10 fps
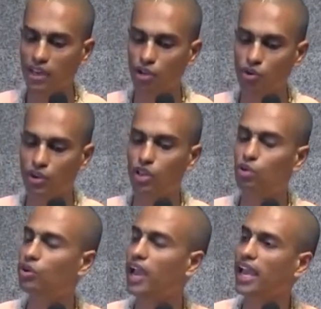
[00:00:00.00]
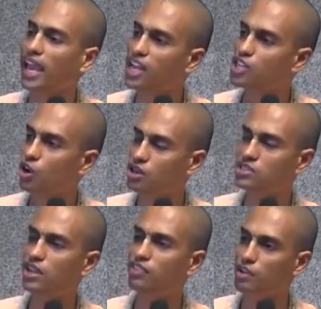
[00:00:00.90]
you engage
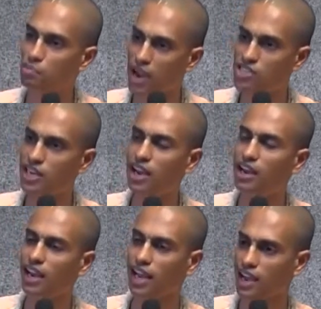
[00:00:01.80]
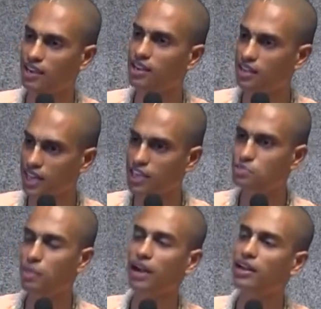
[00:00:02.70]
yourself in bhajana kriya, that
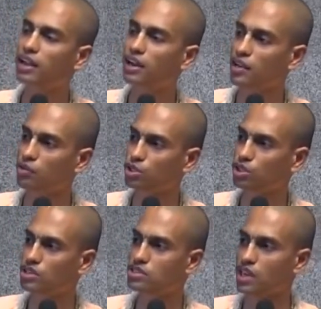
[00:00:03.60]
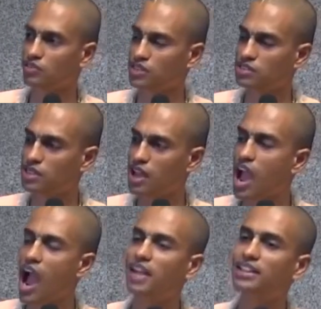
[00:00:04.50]
is practical devotional service,
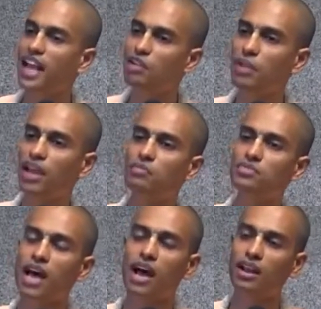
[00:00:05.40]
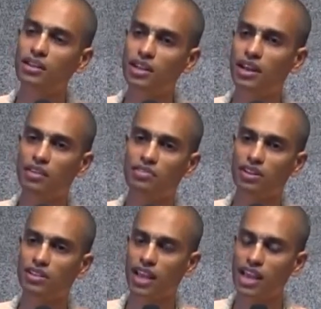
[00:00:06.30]
and then becomes anartha
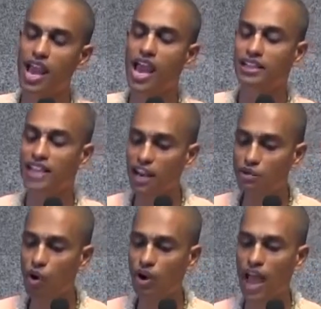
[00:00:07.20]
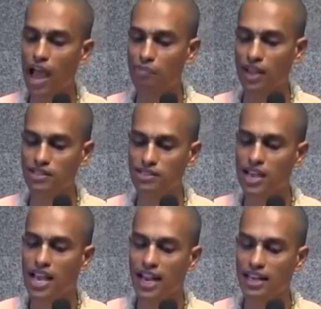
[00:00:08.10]
nivritti. Then what
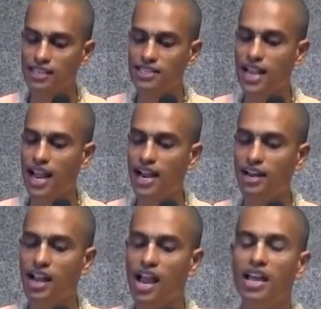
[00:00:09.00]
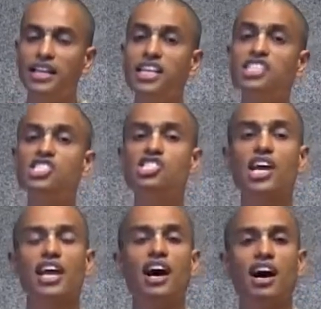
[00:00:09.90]
happens? It is said
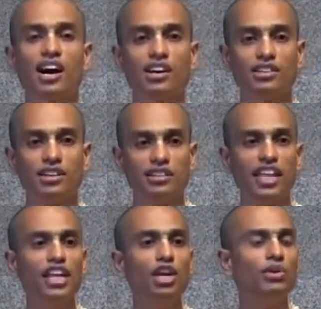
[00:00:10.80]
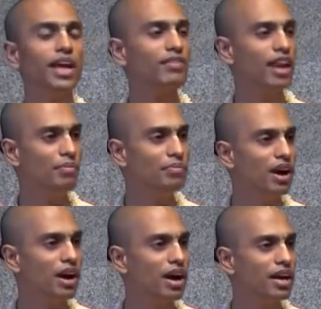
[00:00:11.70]
nischaya. Then you
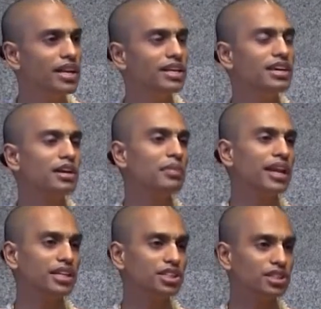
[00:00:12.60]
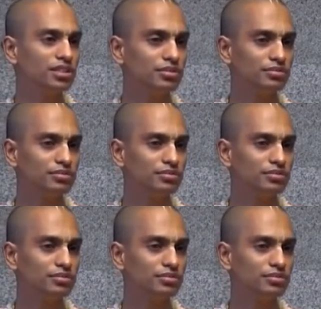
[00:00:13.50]
develop determination.